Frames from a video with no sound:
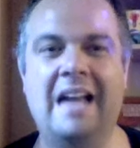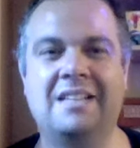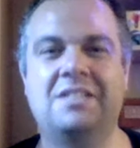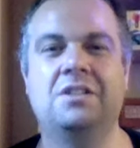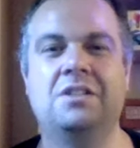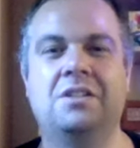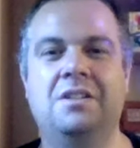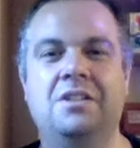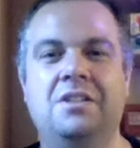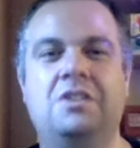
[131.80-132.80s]
Exactly.
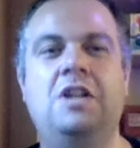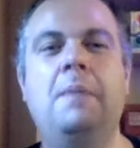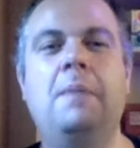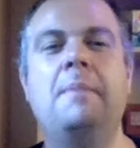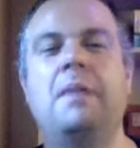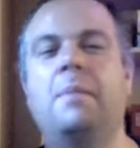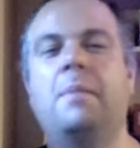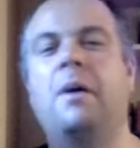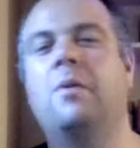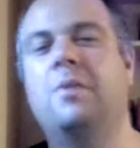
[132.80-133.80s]
Tell yeah. people
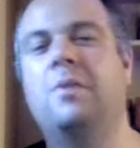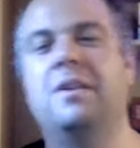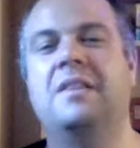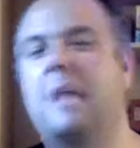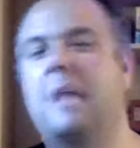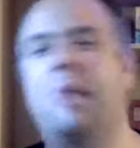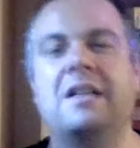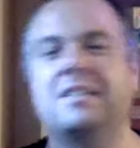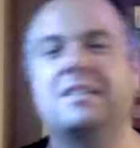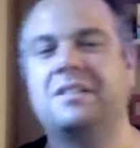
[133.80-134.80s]
about that
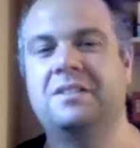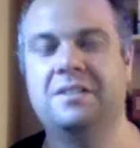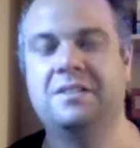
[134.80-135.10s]
process.